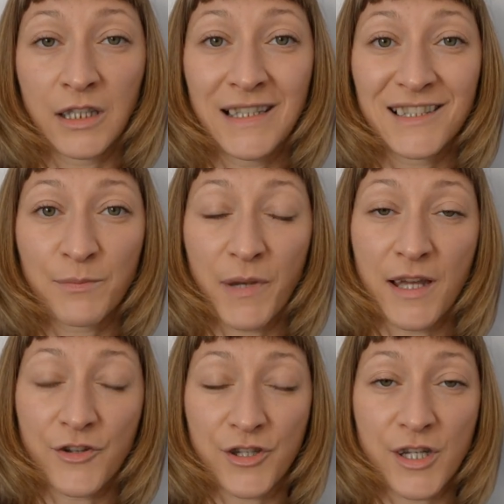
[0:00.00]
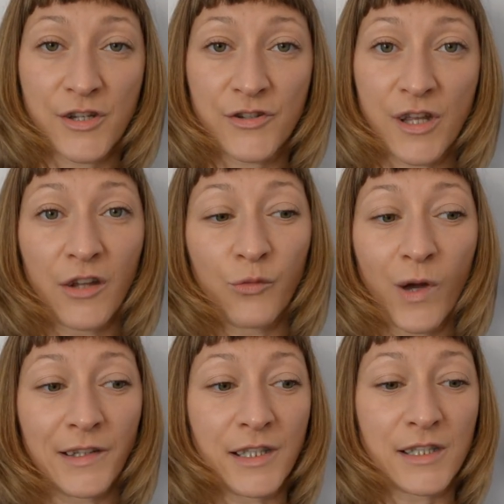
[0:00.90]
its place is and
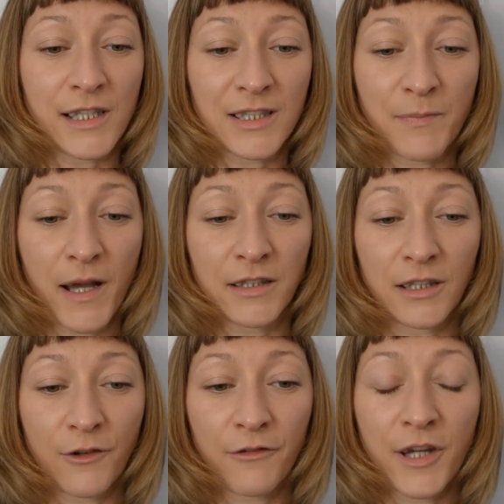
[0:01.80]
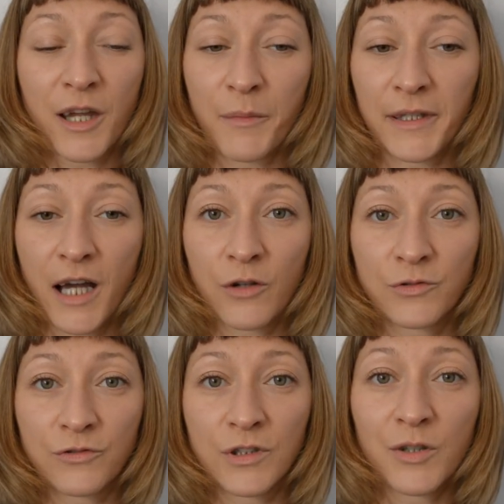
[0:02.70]
what is expected of him and how
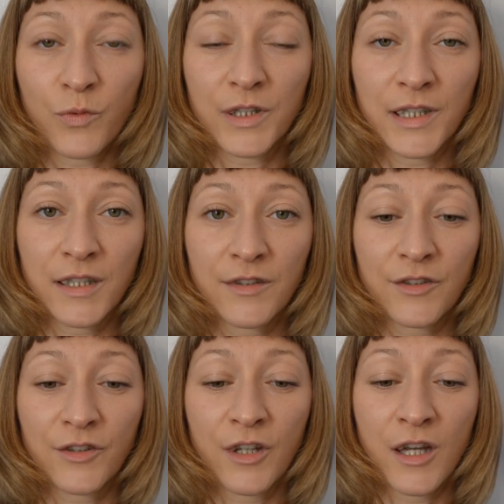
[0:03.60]
to deal with it.